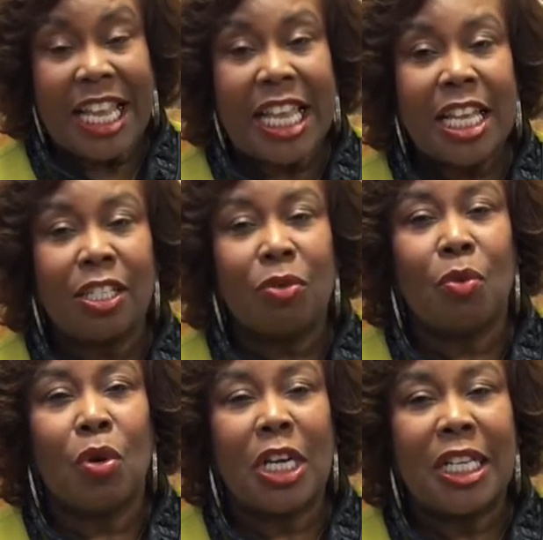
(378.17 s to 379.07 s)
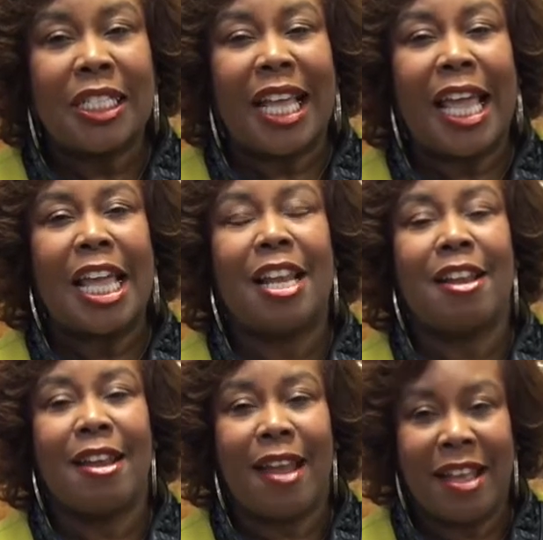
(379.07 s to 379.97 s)
It was a
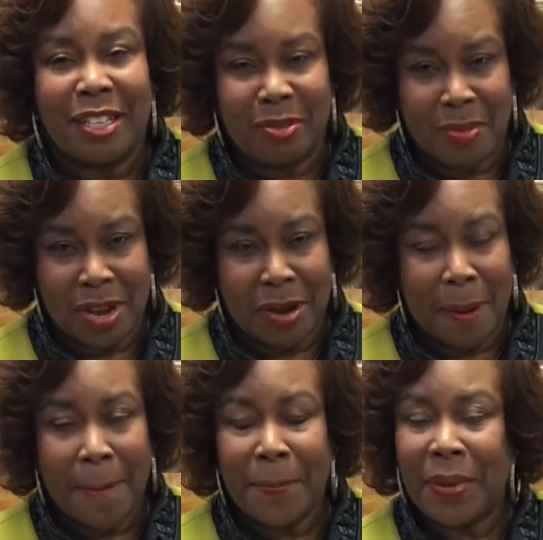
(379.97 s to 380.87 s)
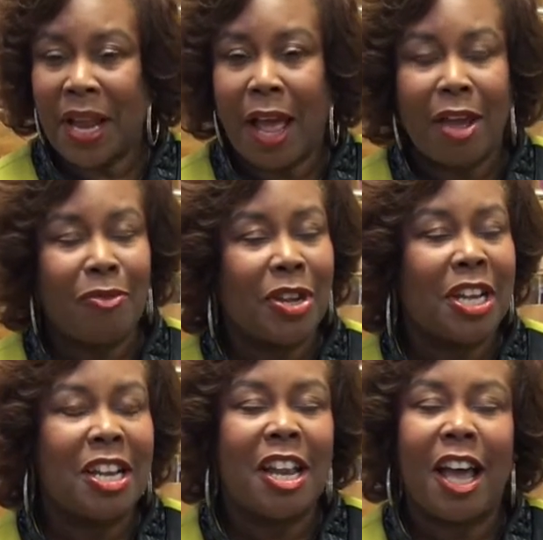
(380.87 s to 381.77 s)
nightmare, but I would
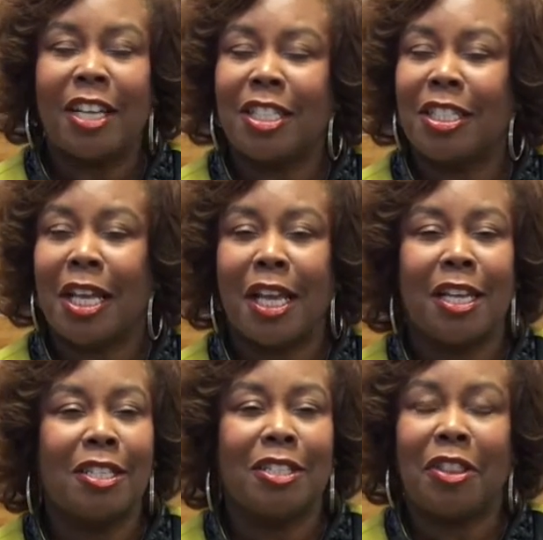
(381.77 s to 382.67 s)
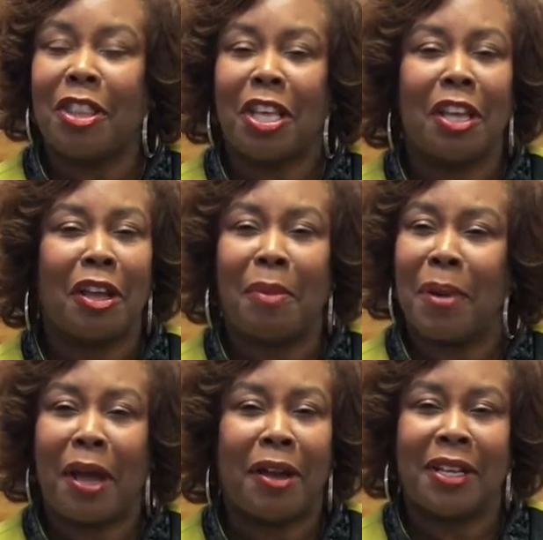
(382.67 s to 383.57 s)
not change a thing
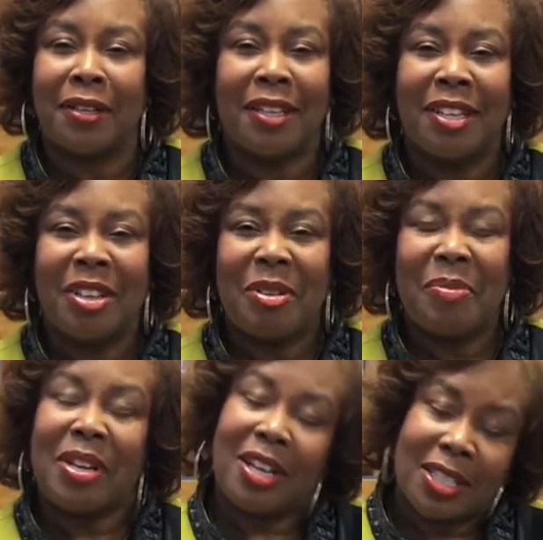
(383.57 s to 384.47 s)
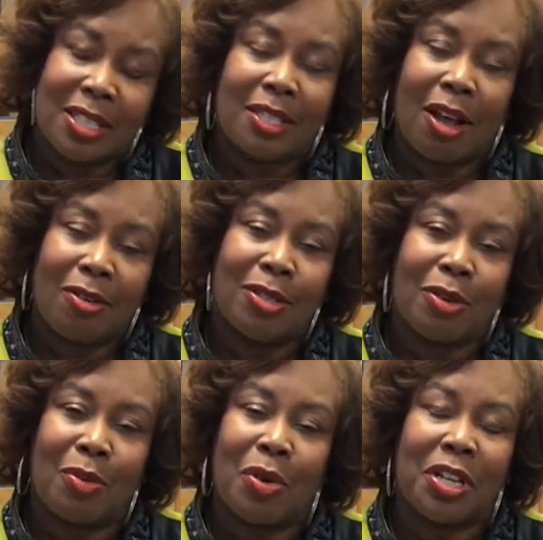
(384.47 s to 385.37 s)
about it because it's
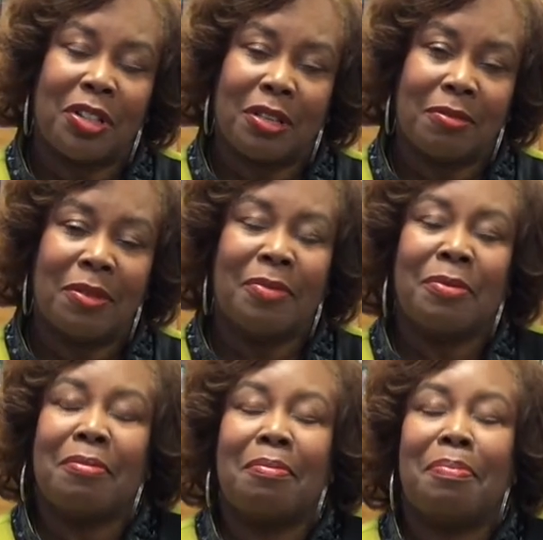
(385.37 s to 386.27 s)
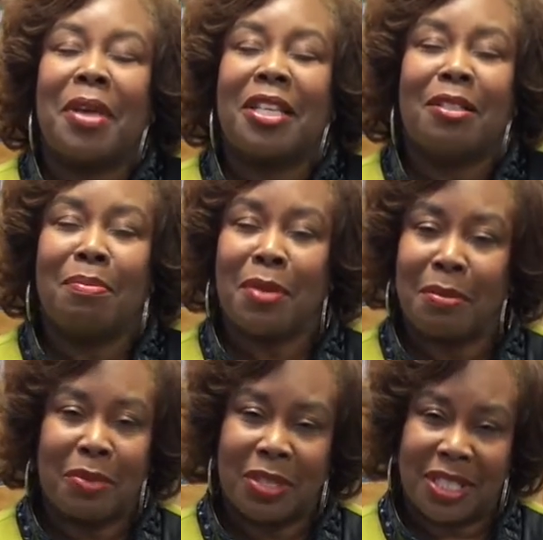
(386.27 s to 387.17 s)
also one of the best
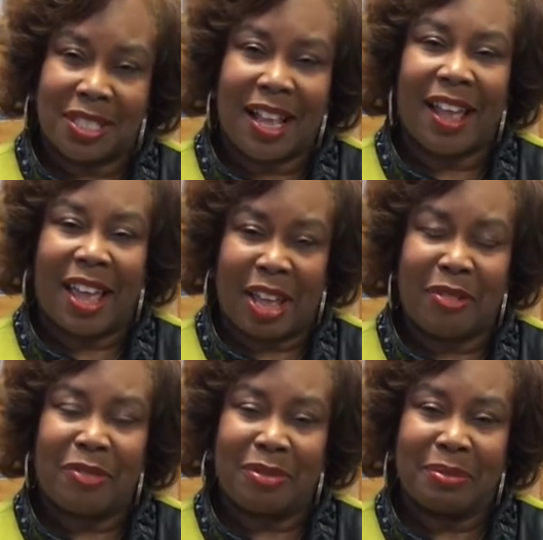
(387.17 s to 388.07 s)
memories I have.